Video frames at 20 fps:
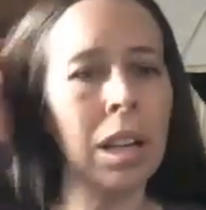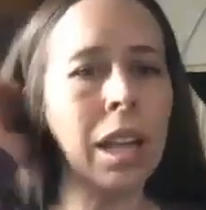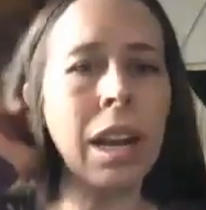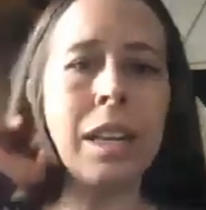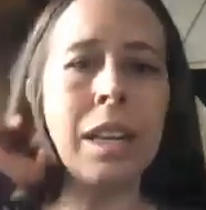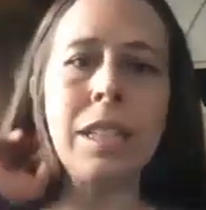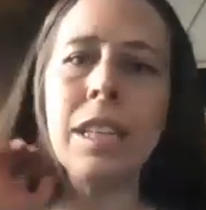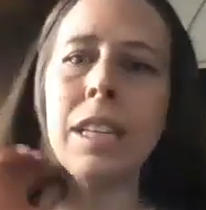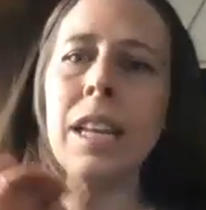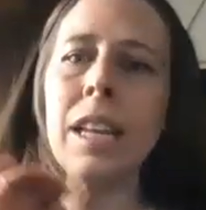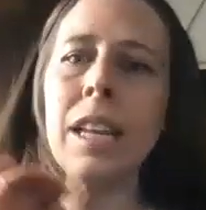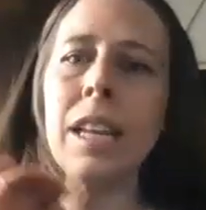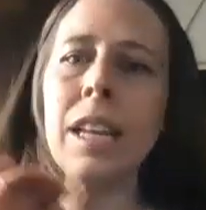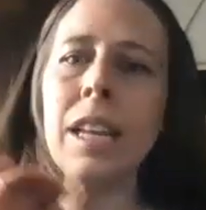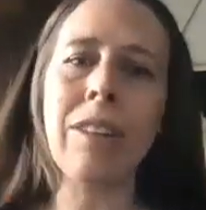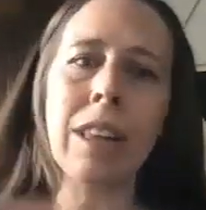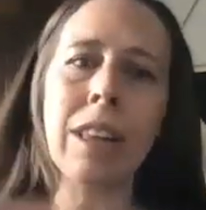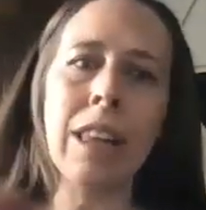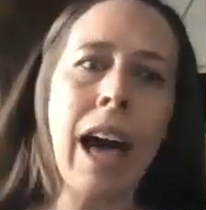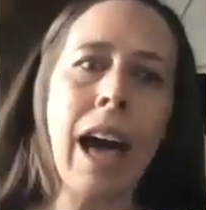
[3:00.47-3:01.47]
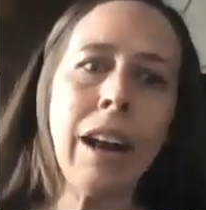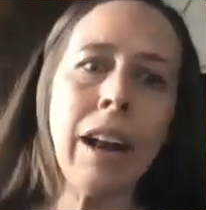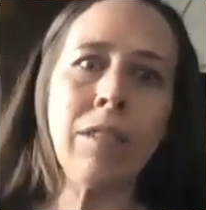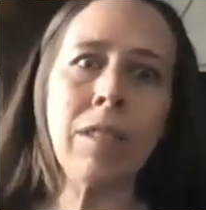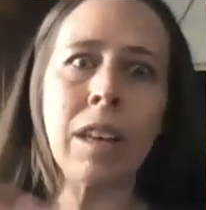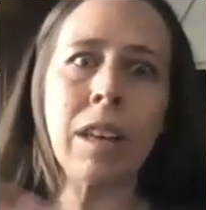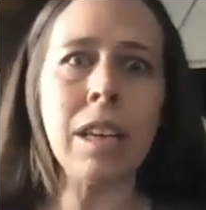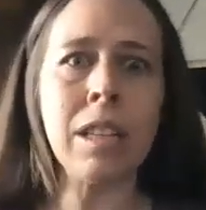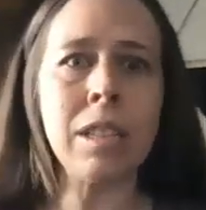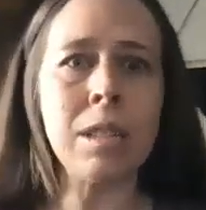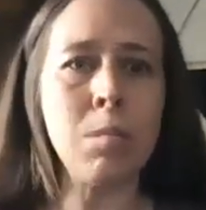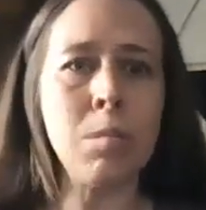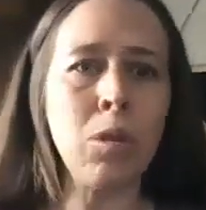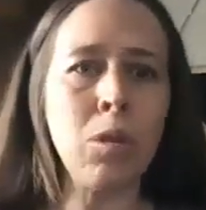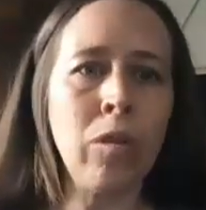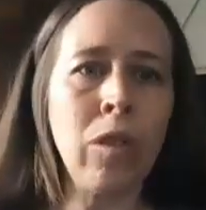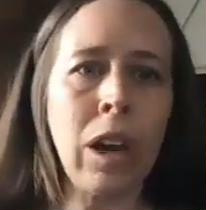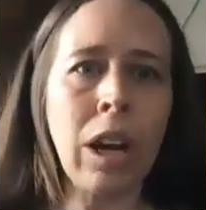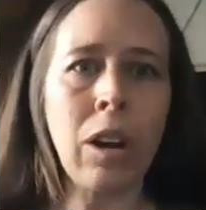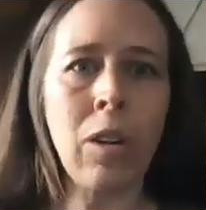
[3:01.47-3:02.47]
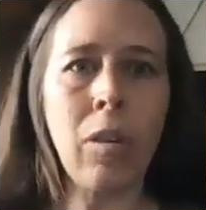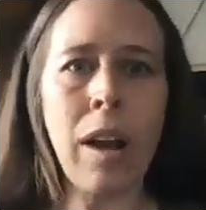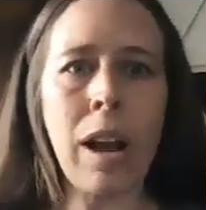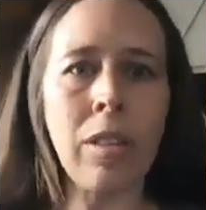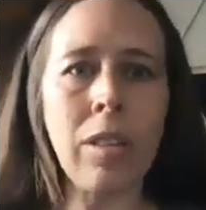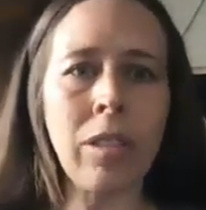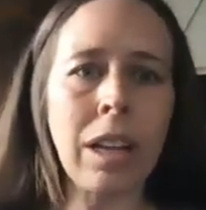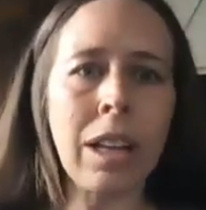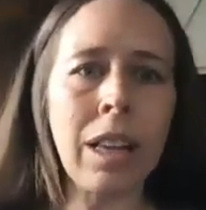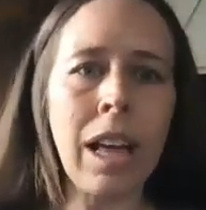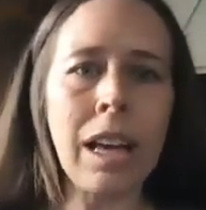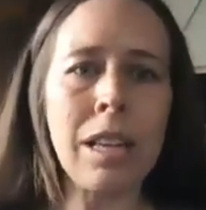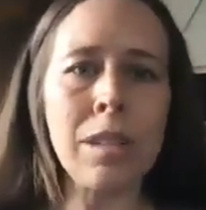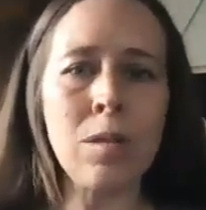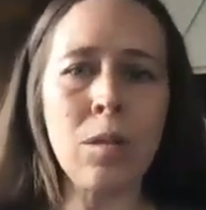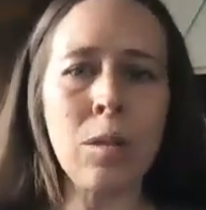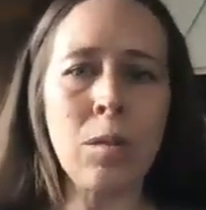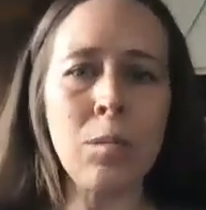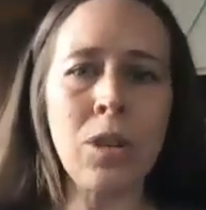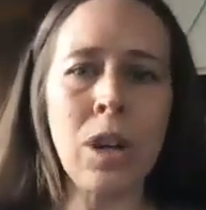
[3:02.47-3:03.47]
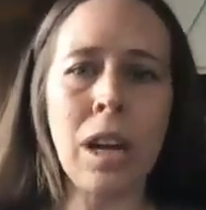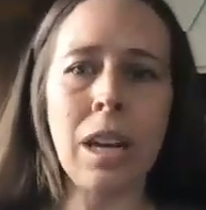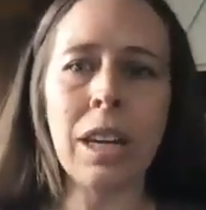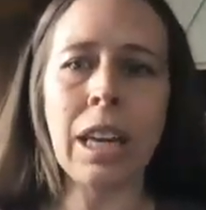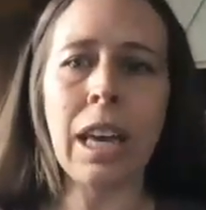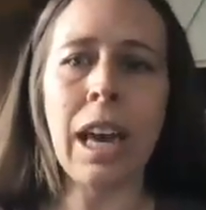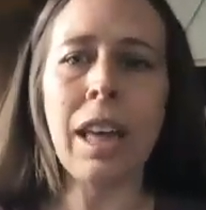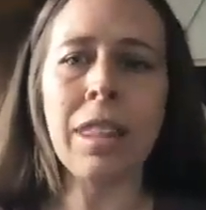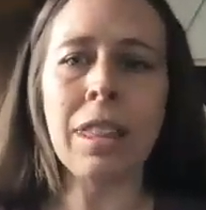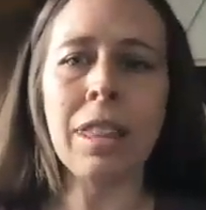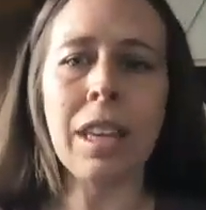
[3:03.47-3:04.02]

And I didn't have a lot of kids moving around the classroom trying to get